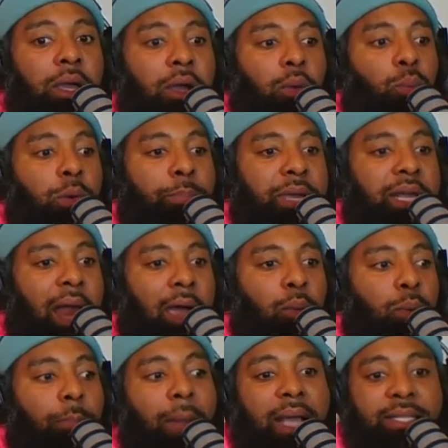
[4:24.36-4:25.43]
would be like when
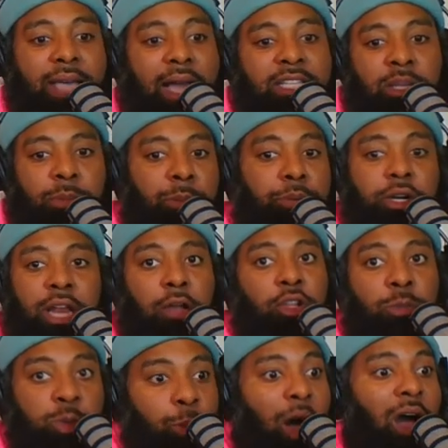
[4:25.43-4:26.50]
Mike Tyson be putting out them
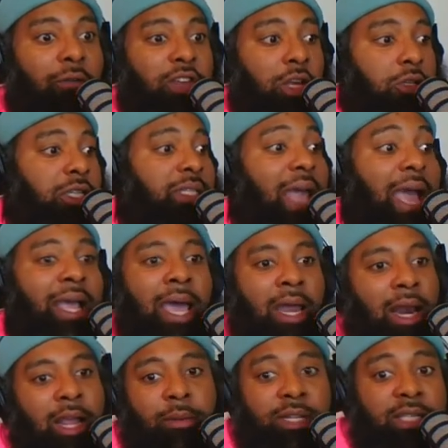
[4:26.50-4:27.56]
sparring videos, because that kind of
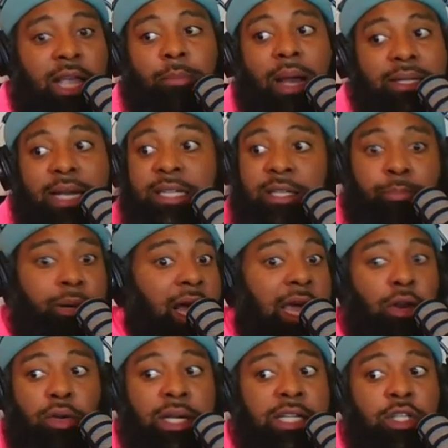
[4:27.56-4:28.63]
like, this ain't Mike Tyson playing,
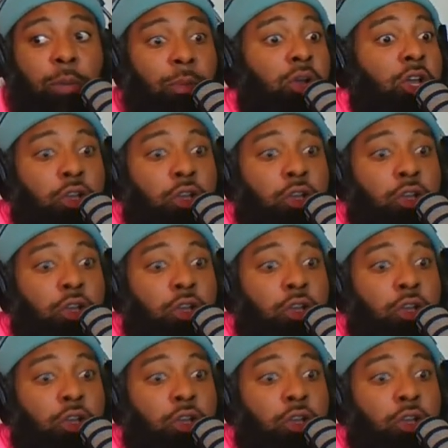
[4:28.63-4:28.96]
or he ain't talking about,